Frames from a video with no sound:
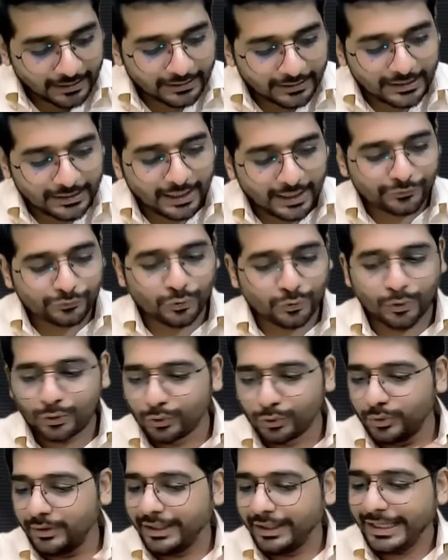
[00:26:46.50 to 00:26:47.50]
Let's go
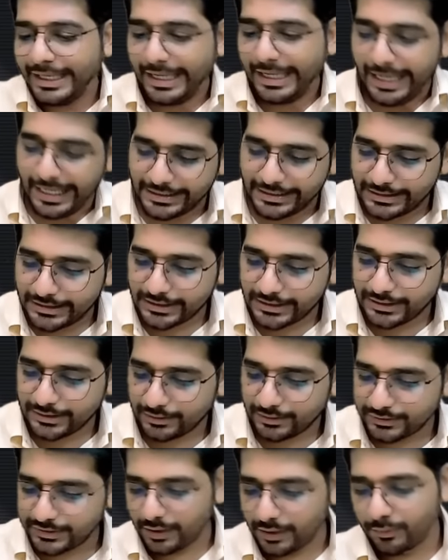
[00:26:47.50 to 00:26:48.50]
to
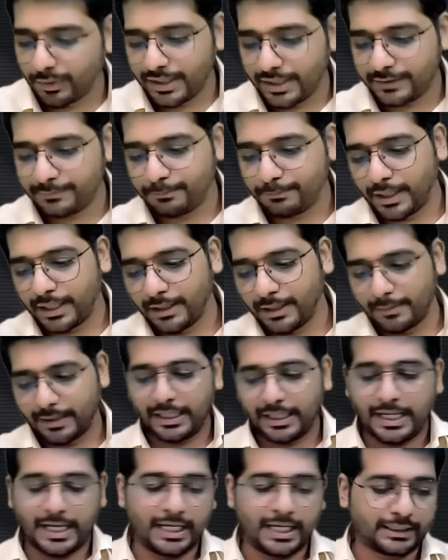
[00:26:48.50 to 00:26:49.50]
8. Sir, what is point
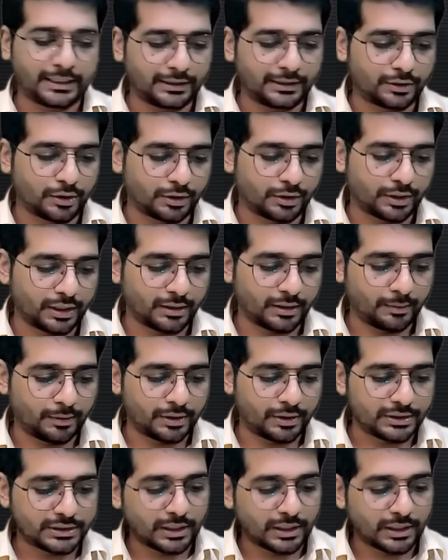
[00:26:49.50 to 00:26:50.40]
number 8 talking about?